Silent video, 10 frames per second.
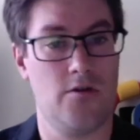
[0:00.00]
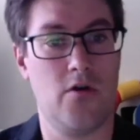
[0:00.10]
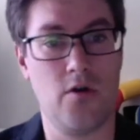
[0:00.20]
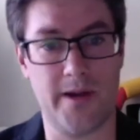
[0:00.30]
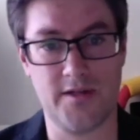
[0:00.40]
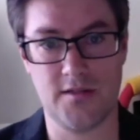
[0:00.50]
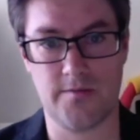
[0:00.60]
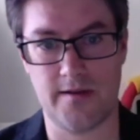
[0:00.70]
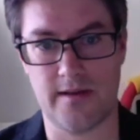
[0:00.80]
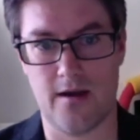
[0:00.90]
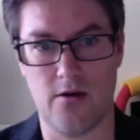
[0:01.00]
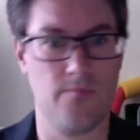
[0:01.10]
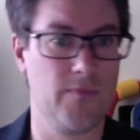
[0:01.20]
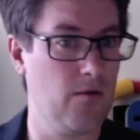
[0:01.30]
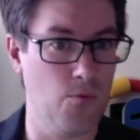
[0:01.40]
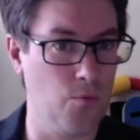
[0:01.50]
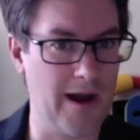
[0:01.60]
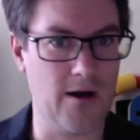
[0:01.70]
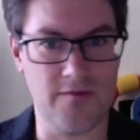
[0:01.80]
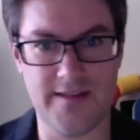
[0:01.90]
questions right now.
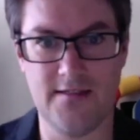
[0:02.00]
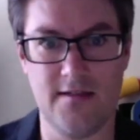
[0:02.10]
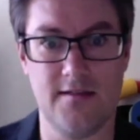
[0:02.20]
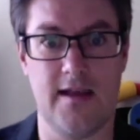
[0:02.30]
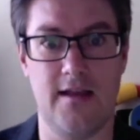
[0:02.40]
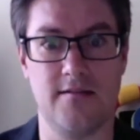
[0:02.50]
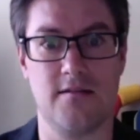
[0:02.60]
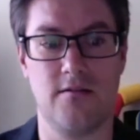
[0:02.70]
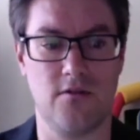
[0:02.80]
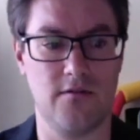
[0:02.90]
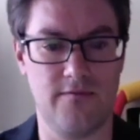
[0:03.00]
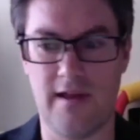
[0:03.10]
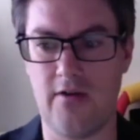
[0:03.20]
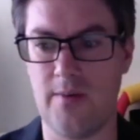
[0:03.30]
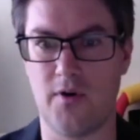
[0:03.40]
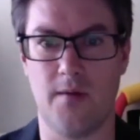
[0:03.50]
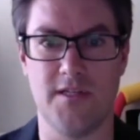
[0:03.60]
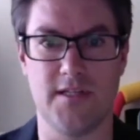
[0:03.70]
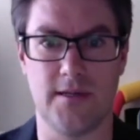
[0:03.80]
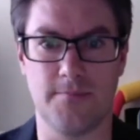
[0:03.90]
Wow, these designs look very
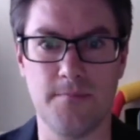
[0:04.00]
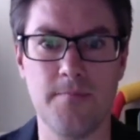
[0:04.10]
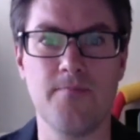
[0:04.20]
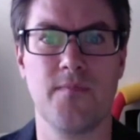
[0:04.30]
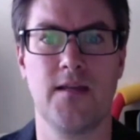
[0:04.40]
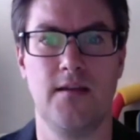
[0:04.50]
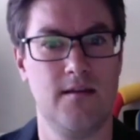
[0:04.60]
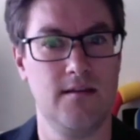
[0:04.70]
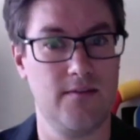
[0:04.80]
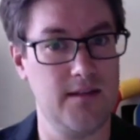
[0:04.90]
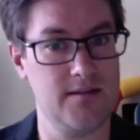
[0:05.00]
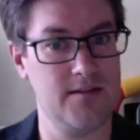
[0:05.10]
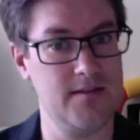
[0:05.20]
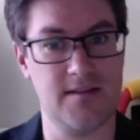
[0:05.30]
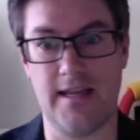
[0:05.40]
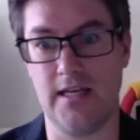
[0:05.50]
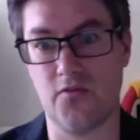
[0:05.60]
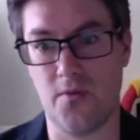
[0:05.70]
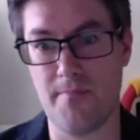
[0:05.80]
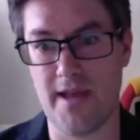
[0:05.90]
promising. This is a
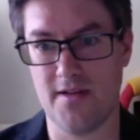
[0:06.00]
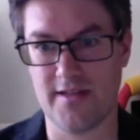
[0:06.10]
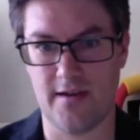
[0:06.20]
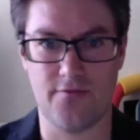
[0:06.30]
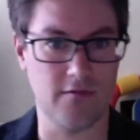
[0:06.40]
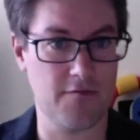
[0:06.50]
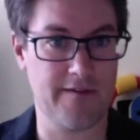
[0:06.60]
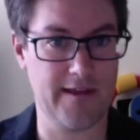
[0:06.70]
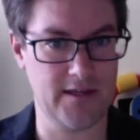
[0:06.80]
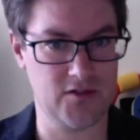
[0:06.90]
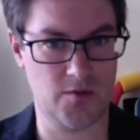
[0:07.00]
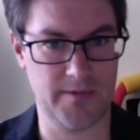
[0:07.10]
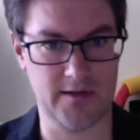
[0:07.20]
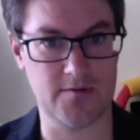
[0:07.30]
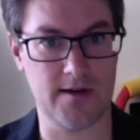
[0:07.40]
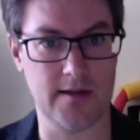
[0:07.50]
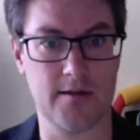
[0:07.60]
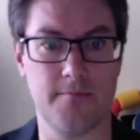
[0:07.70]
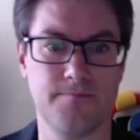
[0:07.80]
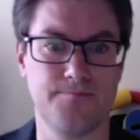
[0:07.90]
tremendous effort. Thank you so much, Radik.
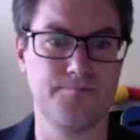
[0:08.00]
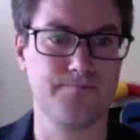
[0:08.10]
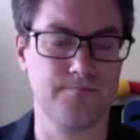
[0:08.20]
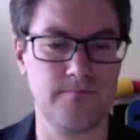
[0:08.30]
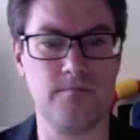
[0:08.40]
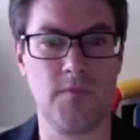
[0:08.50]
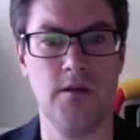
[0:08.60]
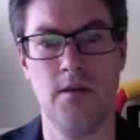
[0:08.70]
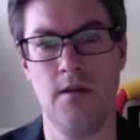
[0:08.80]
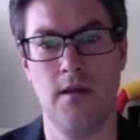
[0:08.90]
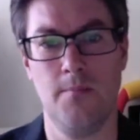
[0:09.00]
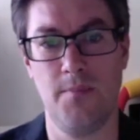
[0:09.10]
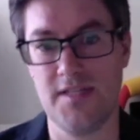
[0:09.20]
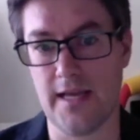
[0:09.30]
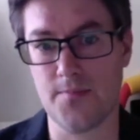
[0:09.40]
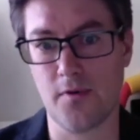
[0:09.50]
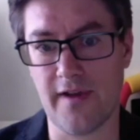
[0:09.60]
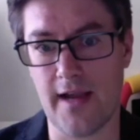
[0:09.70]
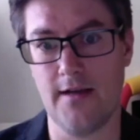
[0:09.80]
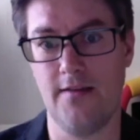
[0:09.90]
Besides
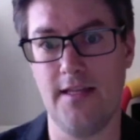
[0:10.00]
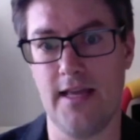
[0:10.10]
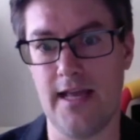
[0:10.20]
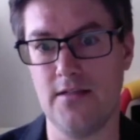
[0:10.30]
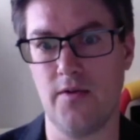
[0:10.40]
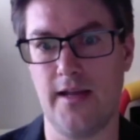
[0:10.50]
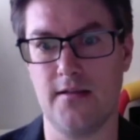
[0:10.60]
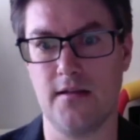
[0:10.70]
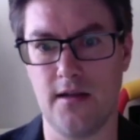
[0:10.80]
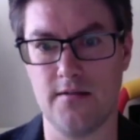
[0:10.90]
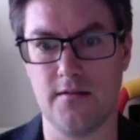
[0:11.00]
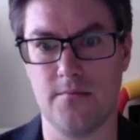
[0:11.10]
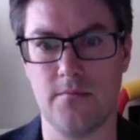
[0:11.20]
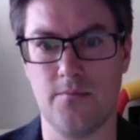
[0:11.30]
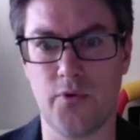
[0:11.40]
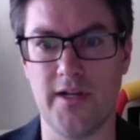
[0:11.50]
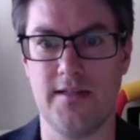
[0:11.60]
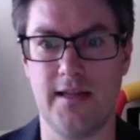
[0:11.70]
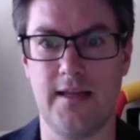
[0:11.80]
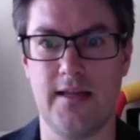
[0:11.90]
providing the end-to-end -end custom print
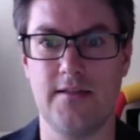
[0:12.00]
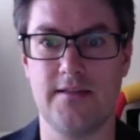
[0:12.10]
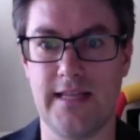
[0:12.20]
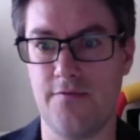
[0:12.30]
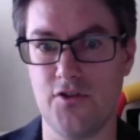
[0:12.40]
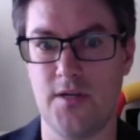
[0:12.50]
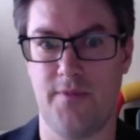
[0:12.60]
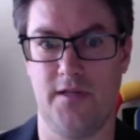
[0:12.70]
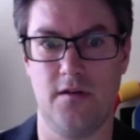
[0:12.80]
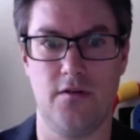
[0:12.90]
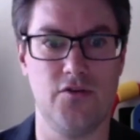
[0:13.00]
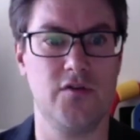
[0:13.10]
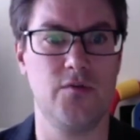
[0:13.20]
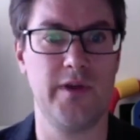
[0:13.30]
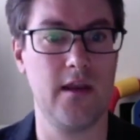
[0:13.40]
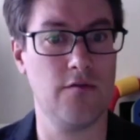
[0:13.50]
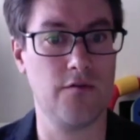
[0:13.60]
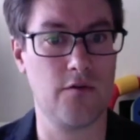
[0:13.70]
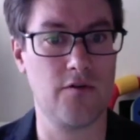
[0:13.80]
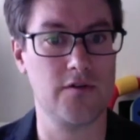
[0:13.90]
and safe shipping solution, we can of
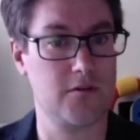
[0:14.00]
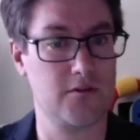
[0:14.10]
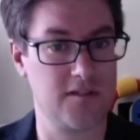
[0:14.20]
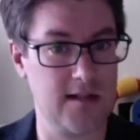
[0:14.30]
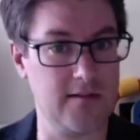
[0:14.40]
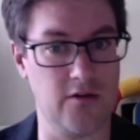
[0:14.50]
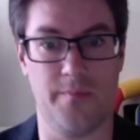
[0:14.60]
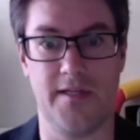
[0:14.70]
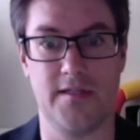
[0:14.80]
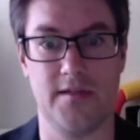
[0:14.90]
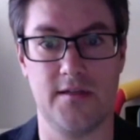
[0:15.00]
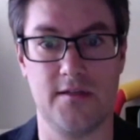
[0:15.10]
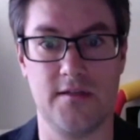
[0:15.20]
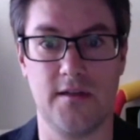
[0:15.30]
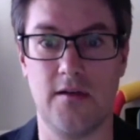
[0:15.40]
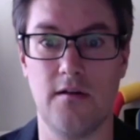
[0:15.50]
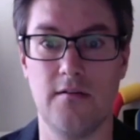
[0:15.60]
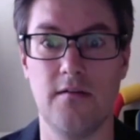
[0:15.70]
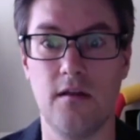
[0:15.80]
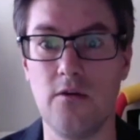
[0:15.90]
course consult your businesses on
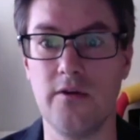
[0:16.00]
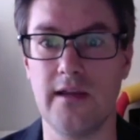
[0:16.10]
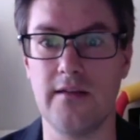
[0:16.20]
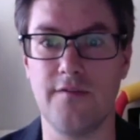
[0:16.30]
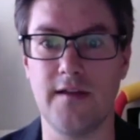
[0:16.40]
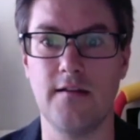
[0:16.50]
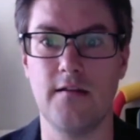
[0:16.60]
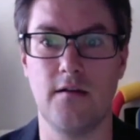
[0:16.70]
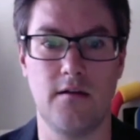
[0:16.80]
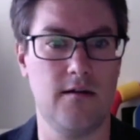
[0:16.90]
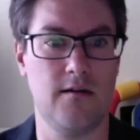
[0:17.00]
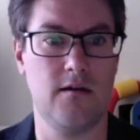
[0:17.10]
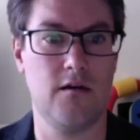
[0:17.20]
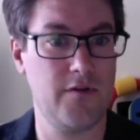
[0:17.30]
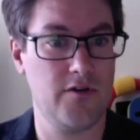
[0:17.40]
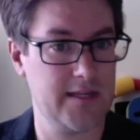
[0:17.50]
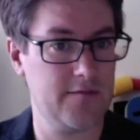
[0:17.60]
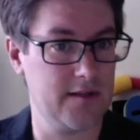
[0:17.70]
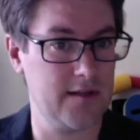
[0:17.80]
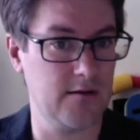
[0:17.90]
the look and feel uh, of your
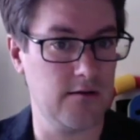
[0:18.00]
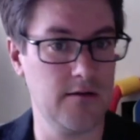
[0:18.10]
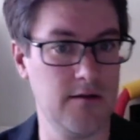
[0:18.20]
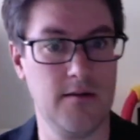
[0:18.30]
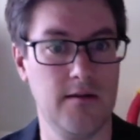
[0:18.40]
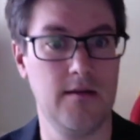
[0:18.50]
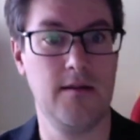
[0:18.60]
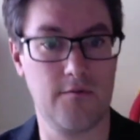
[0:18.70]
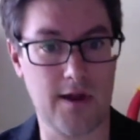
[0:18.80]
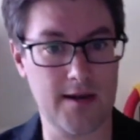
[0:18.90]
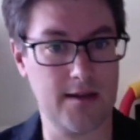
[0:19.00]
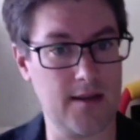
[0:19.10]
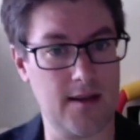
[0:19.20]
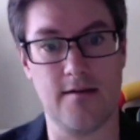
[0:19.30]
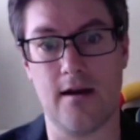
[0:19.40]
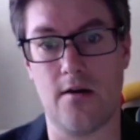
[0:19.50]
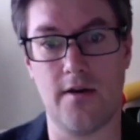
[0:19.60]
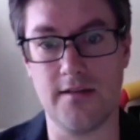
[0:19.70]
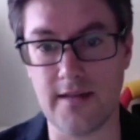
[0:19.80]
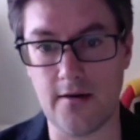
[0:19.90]
safety gear. Radik and our
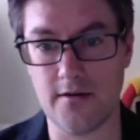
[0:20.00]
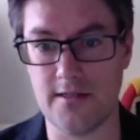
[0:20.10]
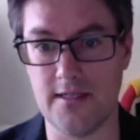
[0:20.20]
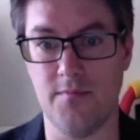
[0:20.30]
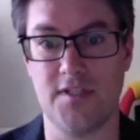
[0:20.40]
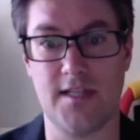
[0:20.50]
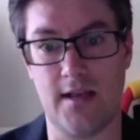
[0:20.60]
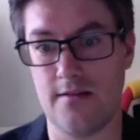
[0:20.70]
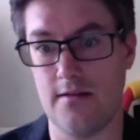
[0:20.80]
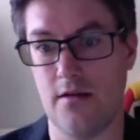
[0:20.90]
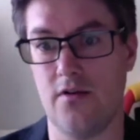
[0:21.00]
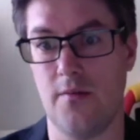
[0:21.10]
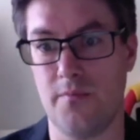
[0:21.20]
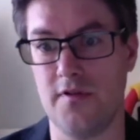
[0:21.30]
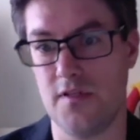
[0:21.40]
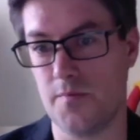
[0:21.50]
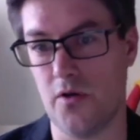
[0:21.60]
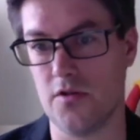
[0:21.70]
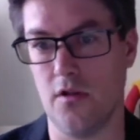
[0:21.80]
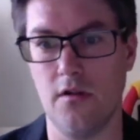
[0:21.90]
entire team stand at your
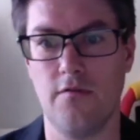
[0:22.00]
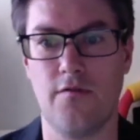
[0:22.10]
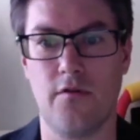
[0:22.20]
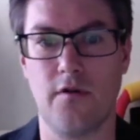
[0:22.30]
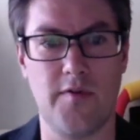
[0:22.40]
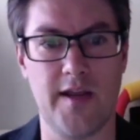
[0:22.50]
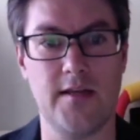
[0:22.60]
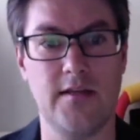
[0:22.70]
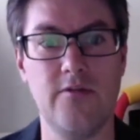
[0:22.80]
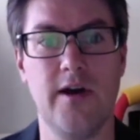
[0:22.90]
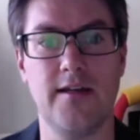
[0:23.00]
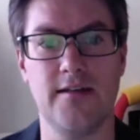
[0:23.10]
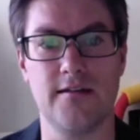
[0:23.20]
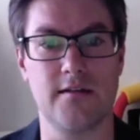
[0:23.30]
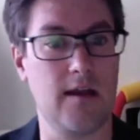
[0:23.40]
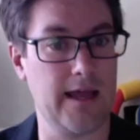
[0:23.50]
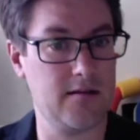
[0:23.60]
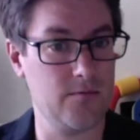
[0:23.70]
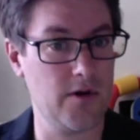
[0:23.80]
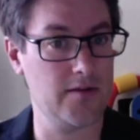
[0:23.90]
disposal for creating new ideas like the
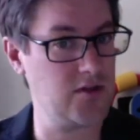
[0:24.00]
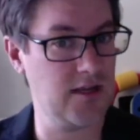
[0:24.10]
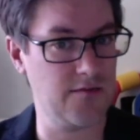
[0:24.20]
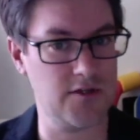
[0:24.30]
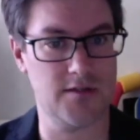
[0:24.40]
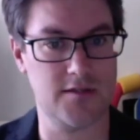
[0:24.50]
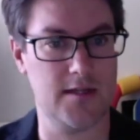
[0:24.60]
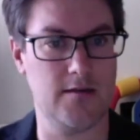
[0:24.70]
ones you have just seen.